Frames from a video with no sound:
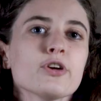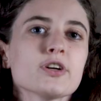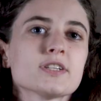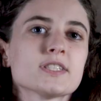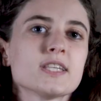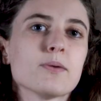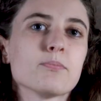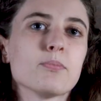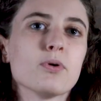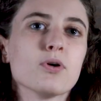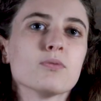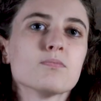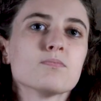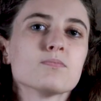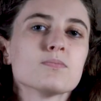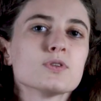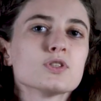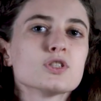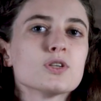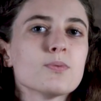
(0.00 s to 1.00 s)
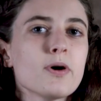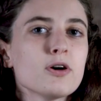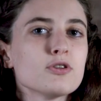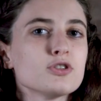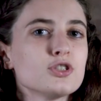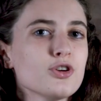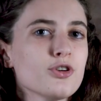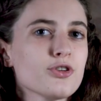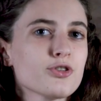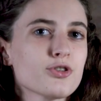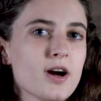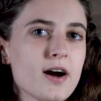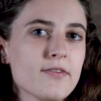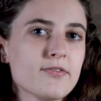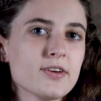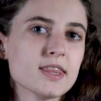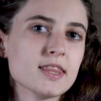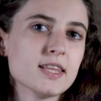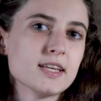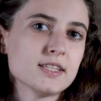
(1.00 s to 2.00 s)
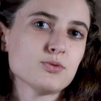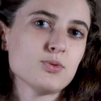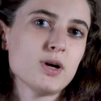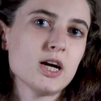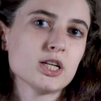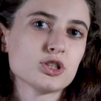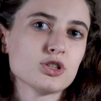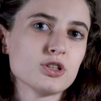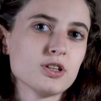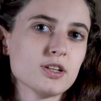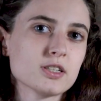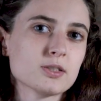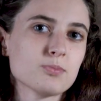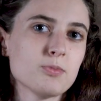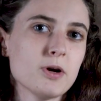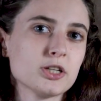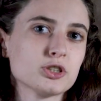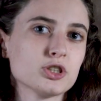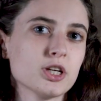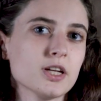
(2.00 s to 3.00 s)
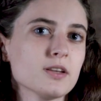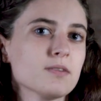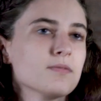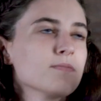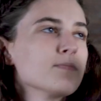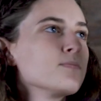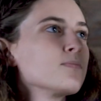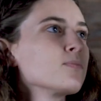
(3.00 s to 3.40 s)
For example, suppose you are graphing this rational expression.